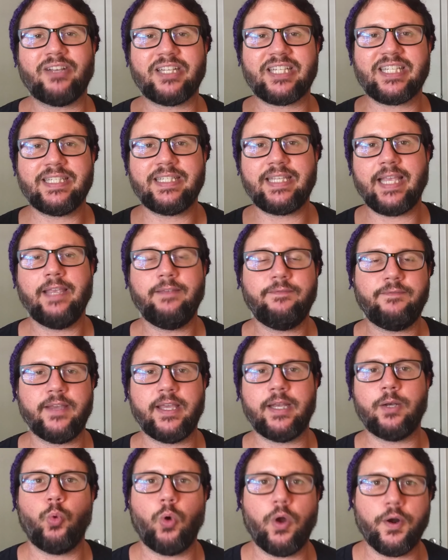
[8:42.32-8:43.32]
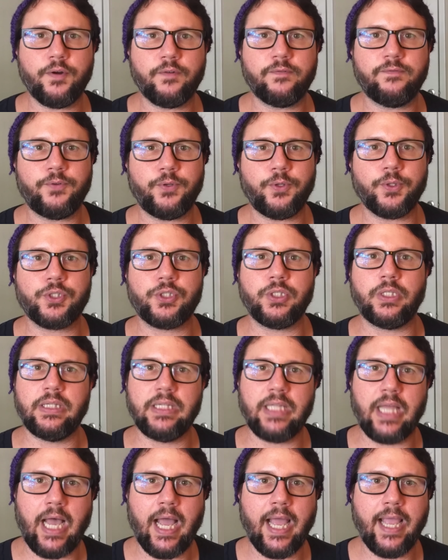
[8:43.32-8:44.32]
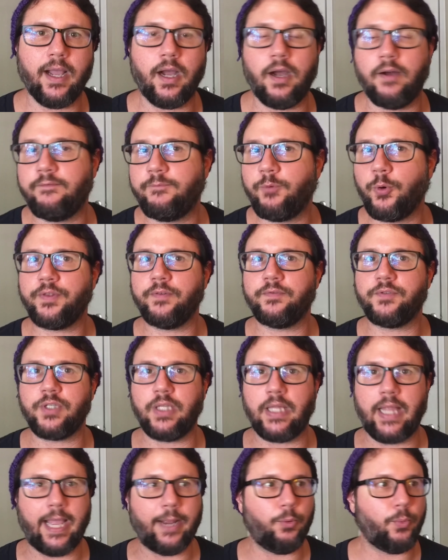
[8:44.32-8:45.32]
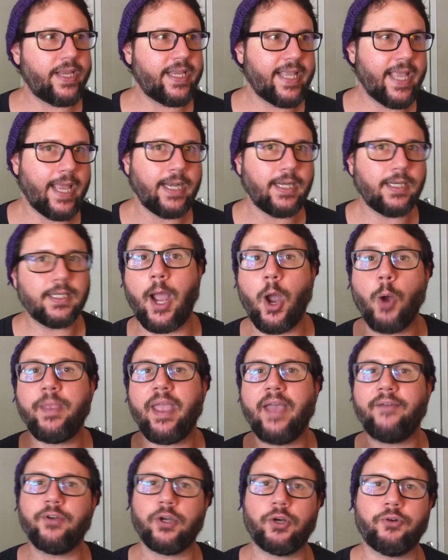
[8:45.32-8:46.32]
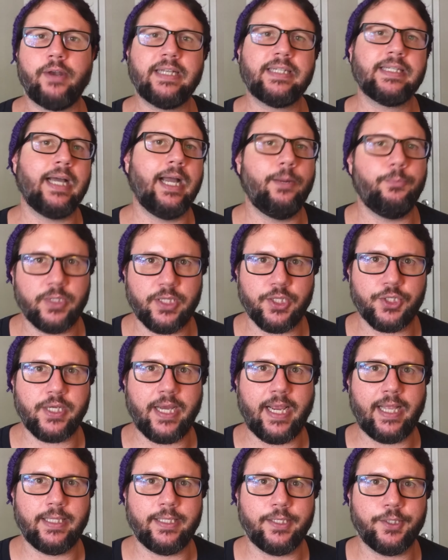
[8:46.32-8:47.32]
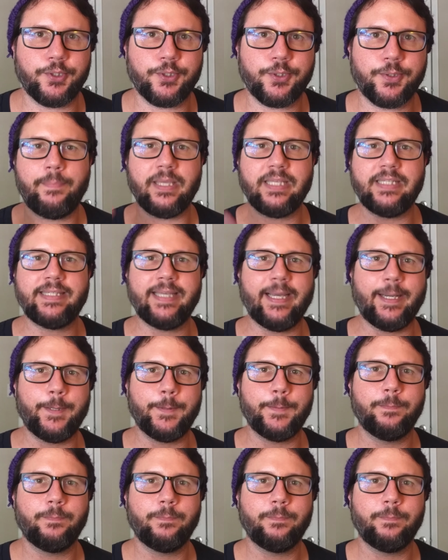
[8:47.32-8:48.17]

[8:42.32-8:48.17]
a safe and wonderful 4th of July weekend. I hope you have a great time with the challenge. Peace out.